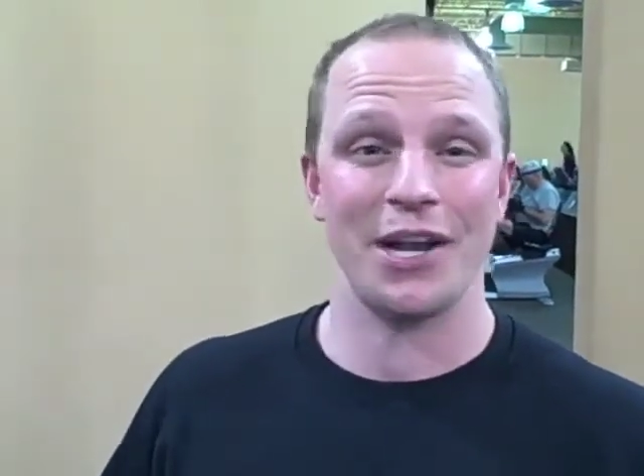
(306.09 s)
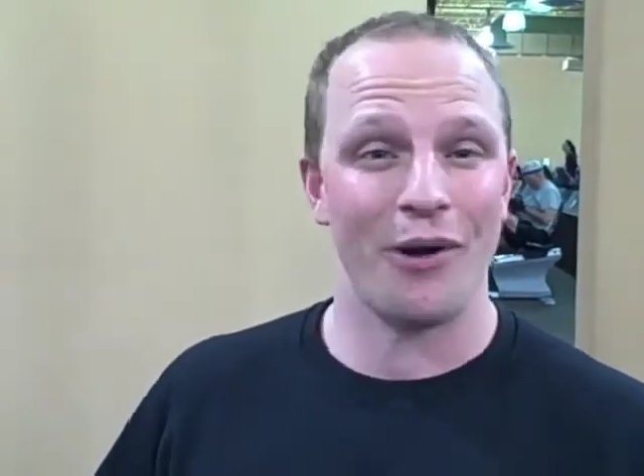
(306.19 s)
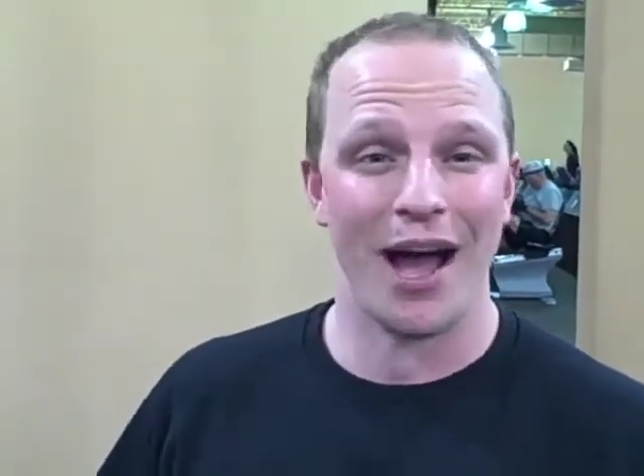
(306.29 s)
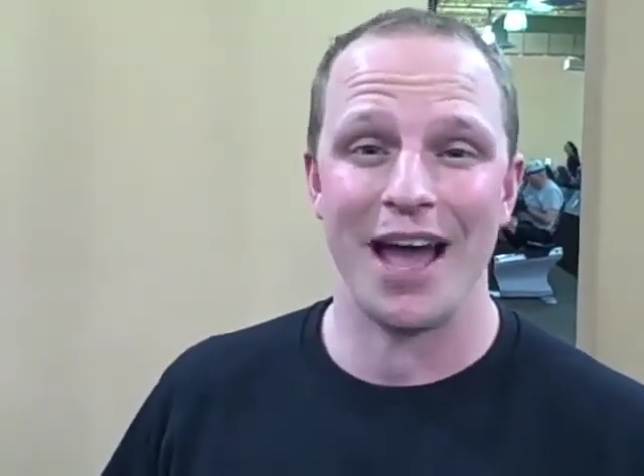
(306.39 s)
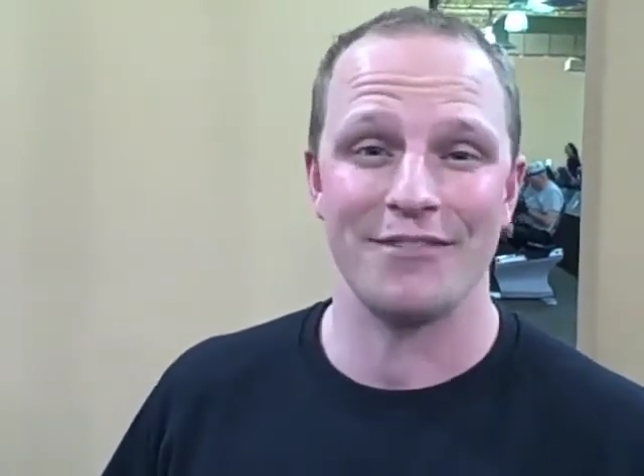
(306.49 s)

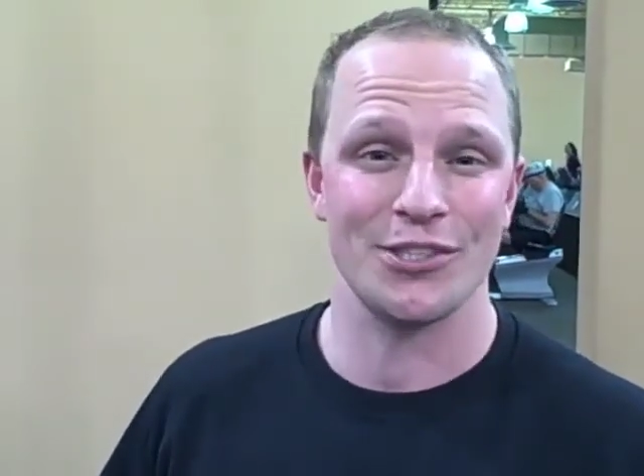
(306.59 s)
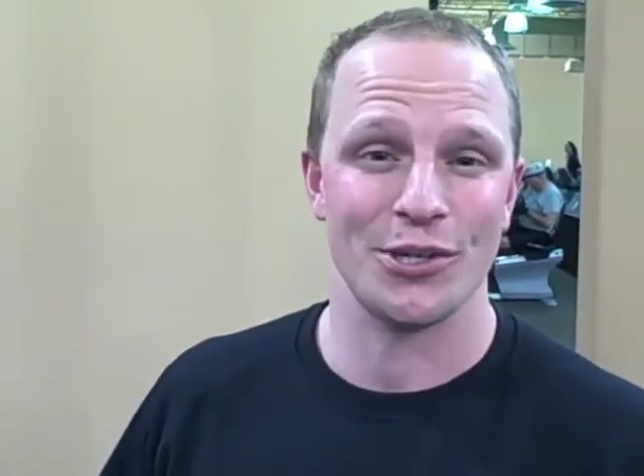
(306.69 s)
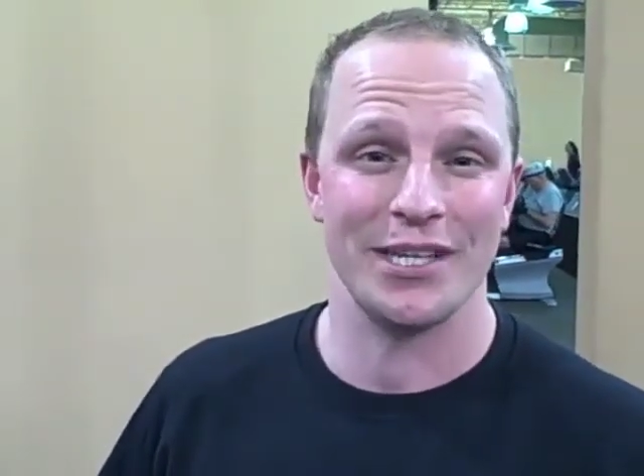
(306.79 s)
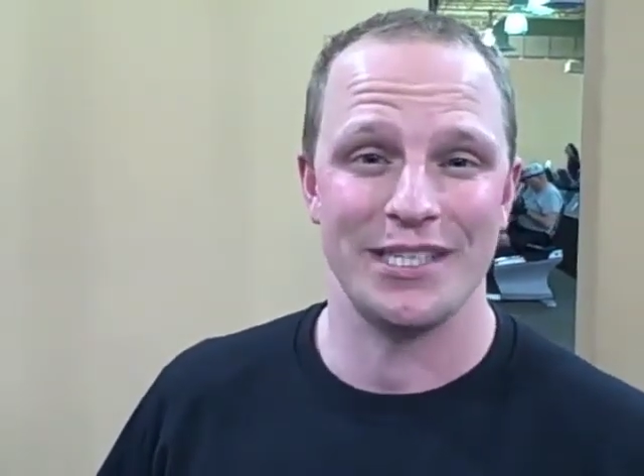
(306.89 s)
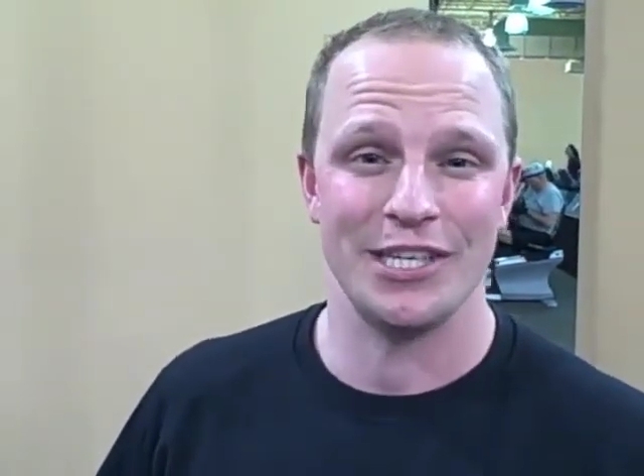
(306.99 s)
know I have
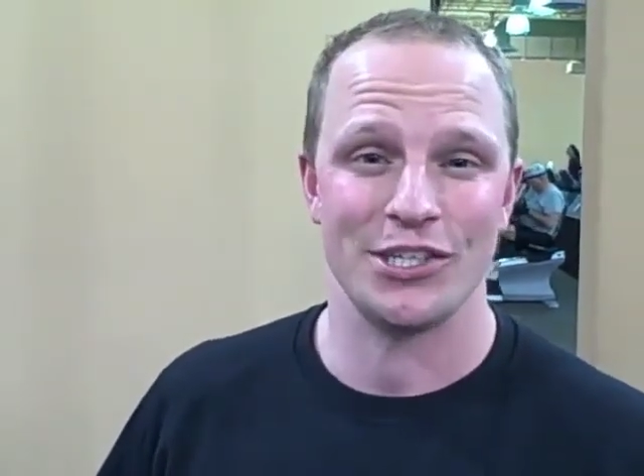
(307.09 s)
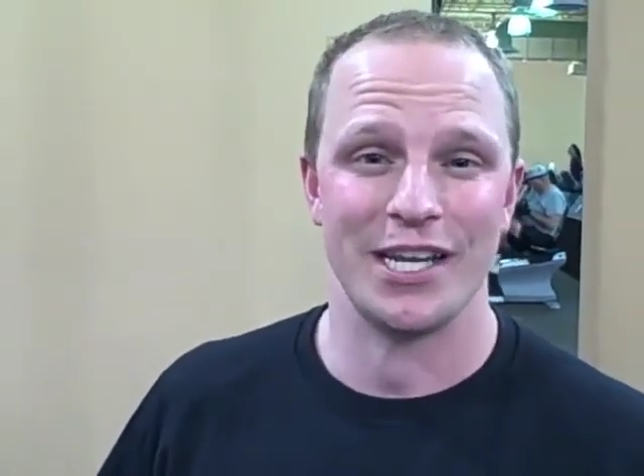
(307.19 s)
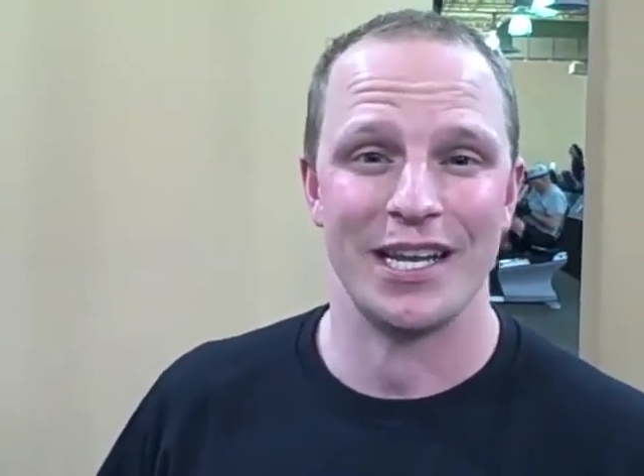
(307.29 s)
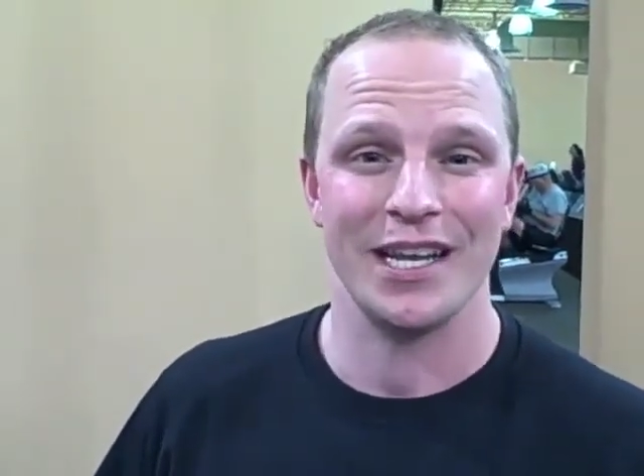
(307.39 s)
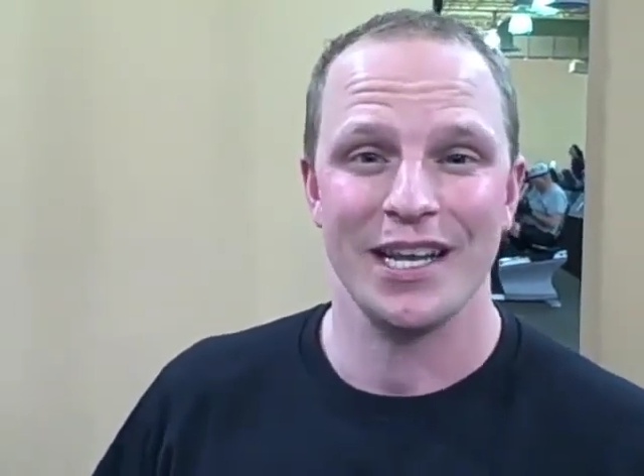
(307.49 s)
enjoyed teaching
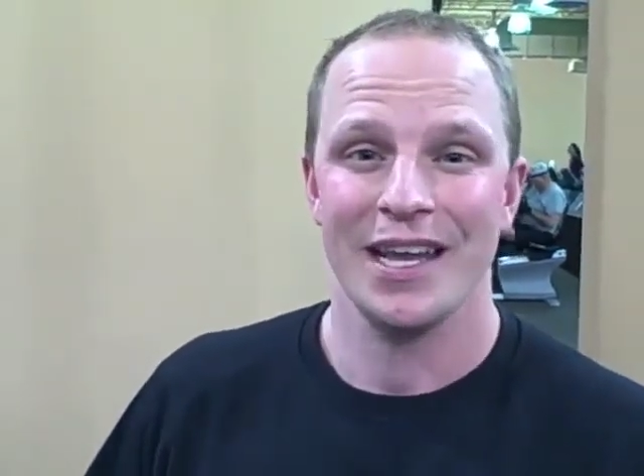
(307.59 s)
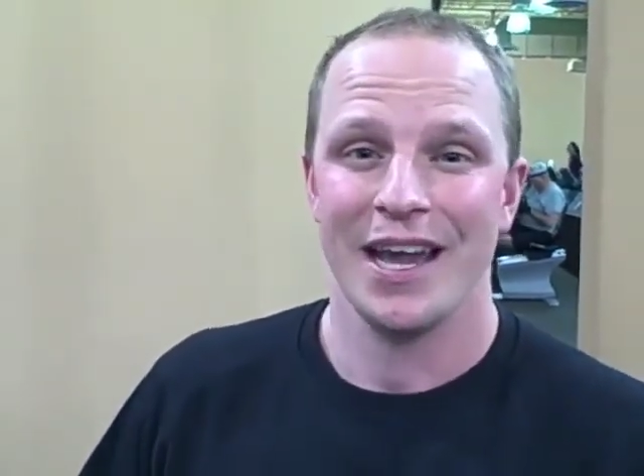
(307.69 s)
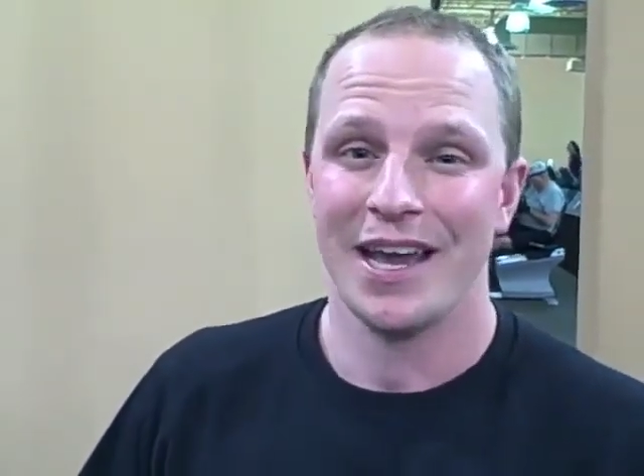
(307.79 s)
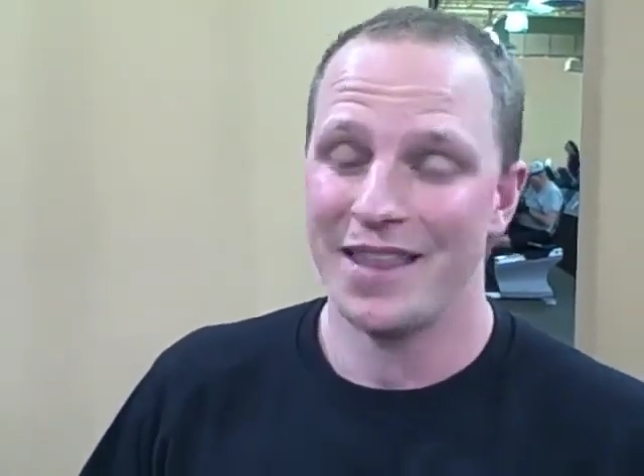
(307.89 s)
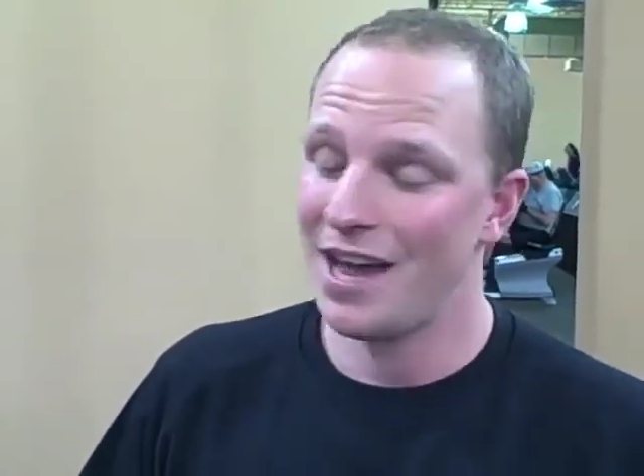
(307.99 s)
it,
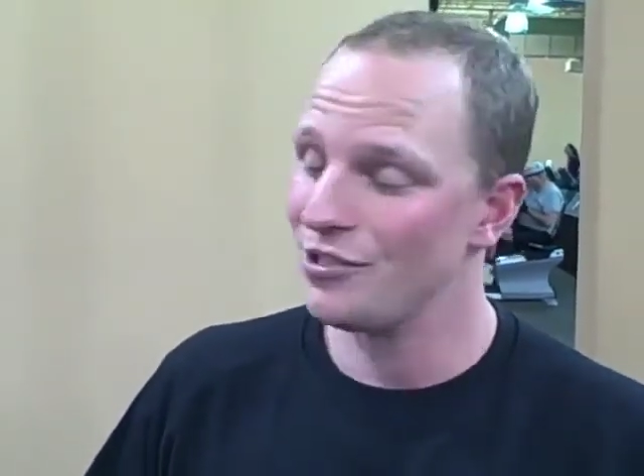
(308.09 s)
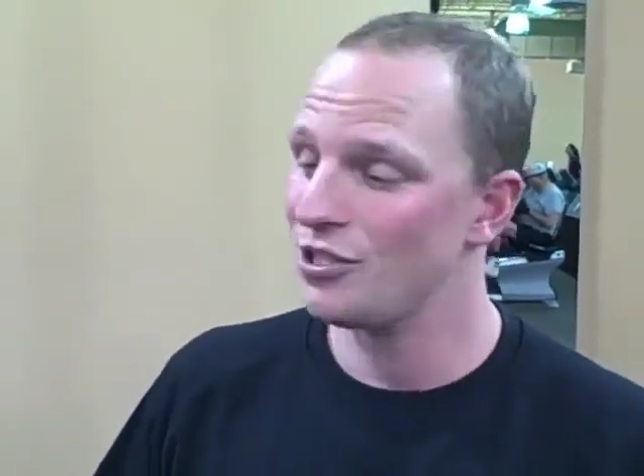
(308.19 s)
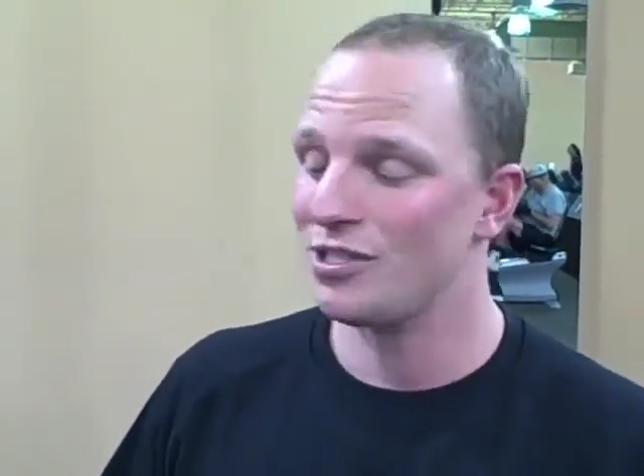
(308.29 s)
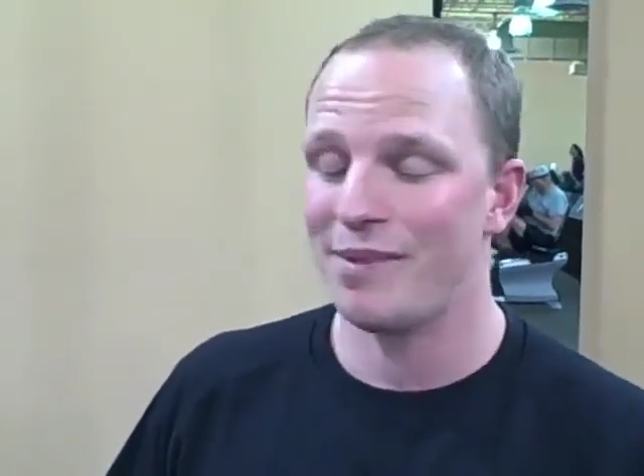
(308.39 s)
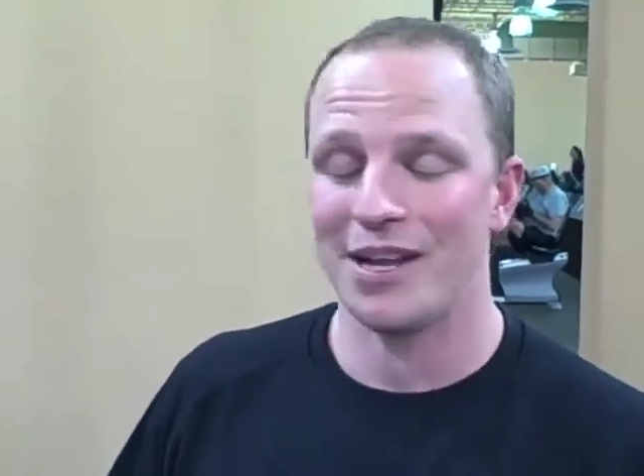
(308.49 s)
and that'll
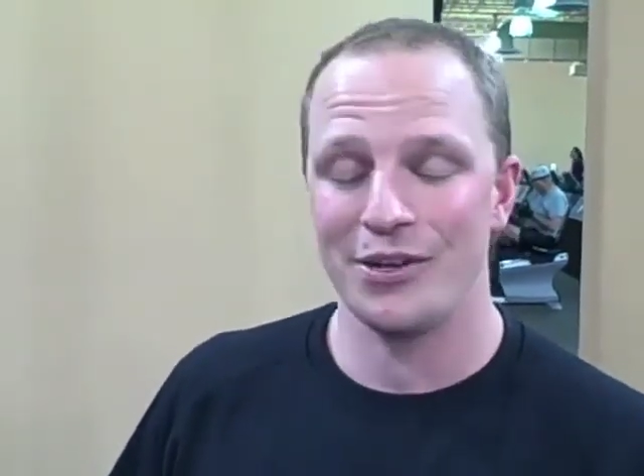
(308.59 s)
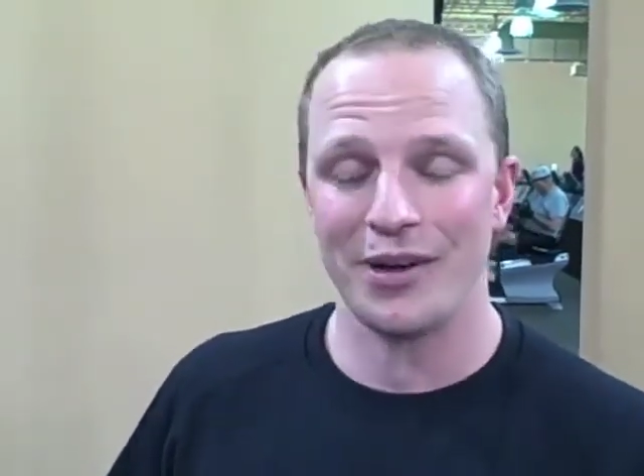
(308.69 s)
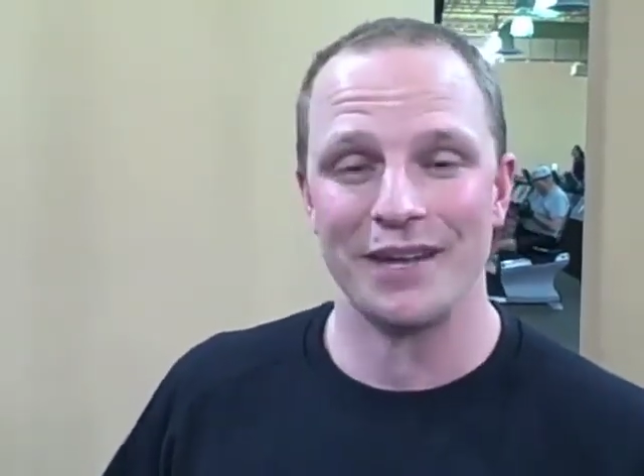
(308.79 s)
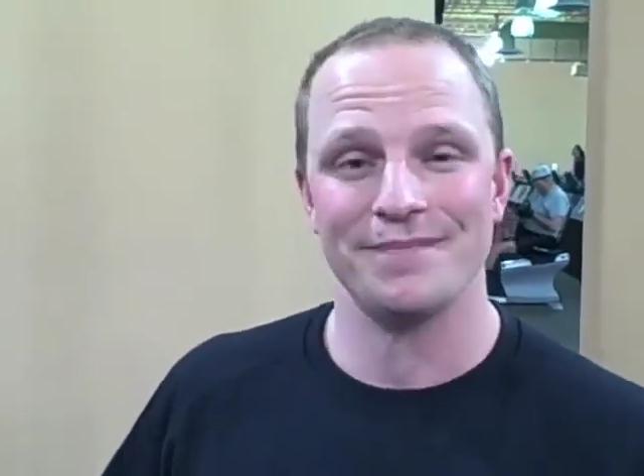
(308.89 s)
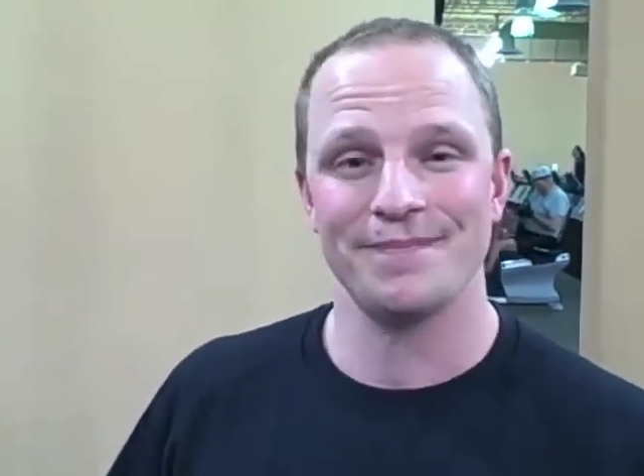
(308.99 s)
just about do
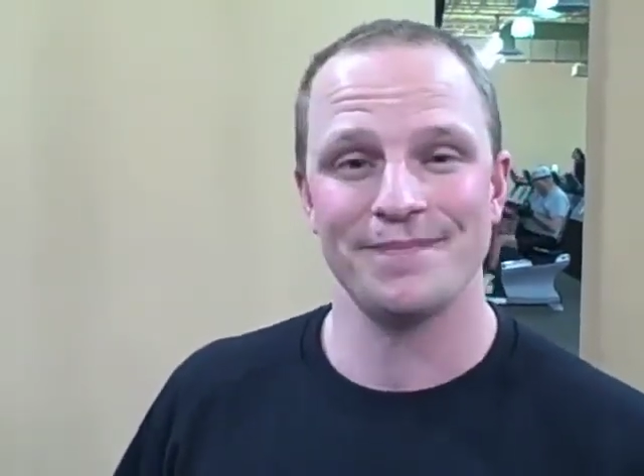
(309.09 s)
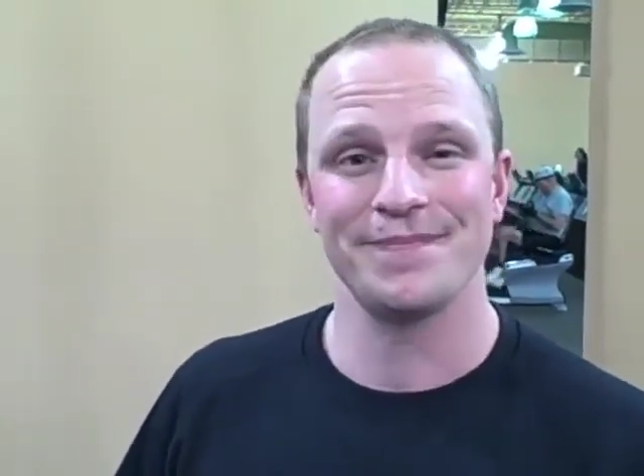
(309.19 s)
it.